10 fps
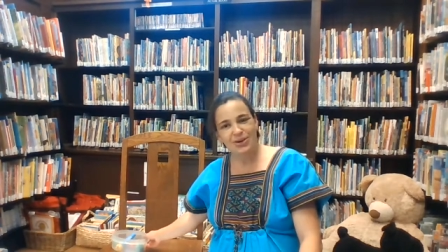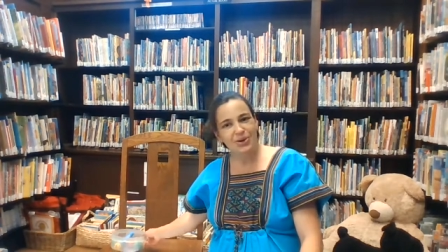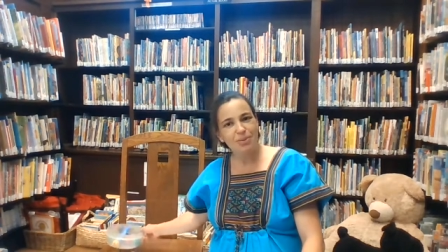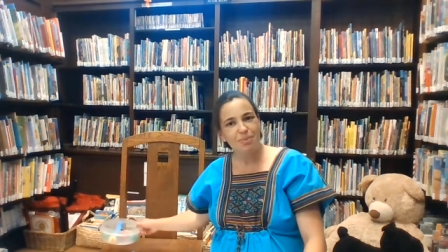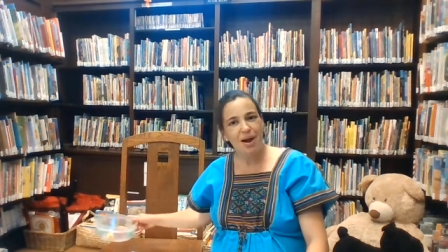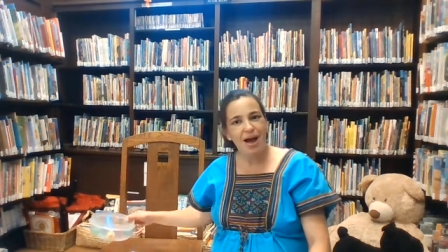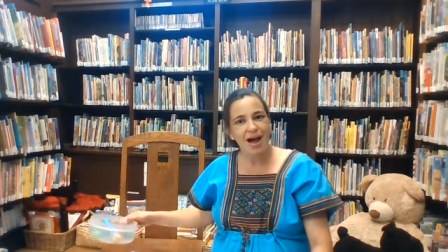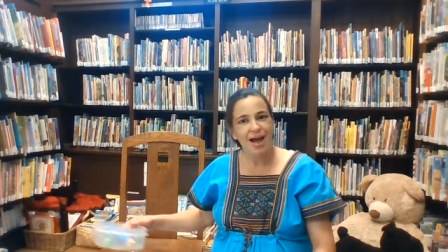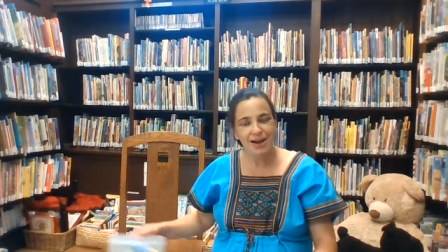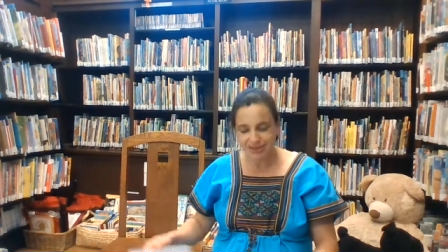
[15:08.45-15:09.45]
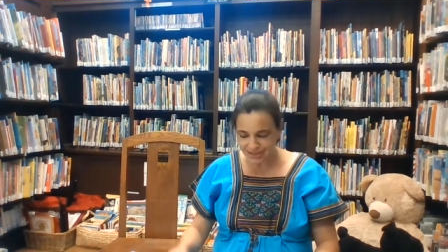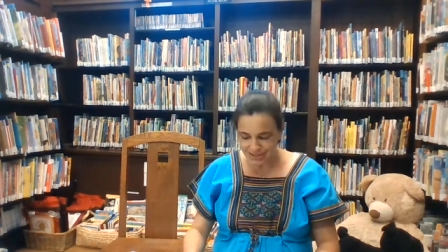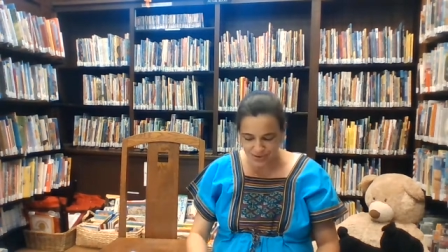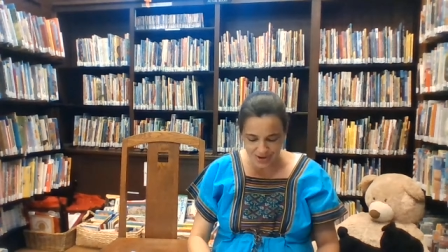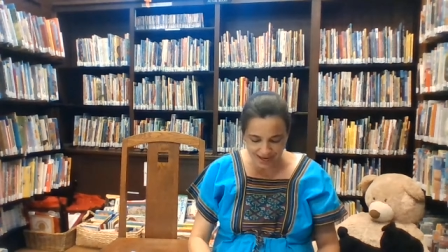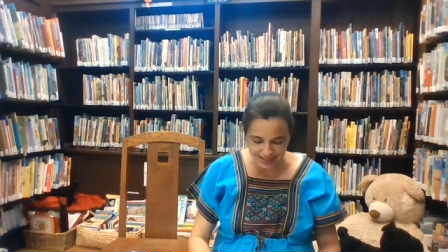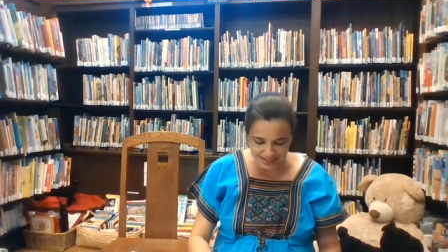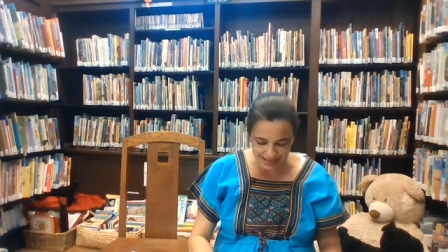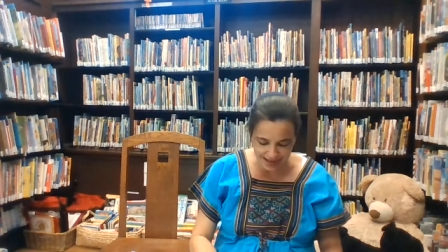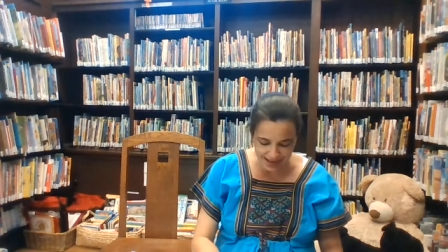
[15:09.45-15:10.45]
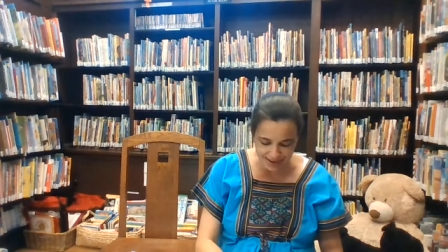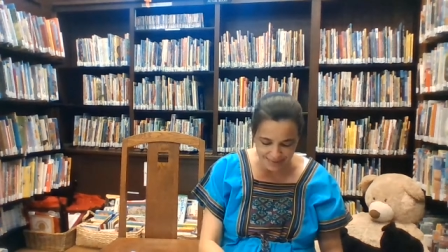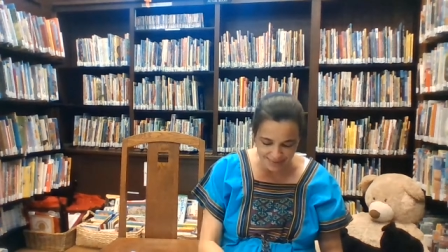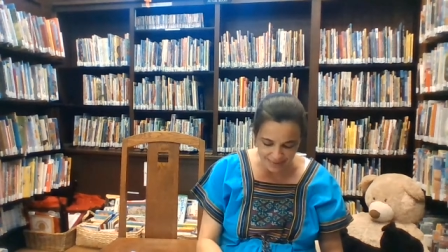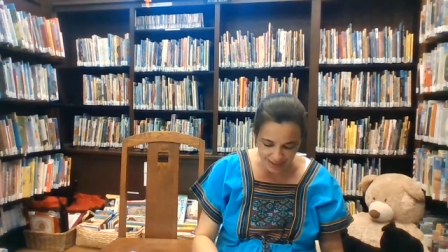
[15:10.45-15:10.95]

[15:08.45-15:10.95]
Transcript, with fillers: Goodbye, I'll see you next time.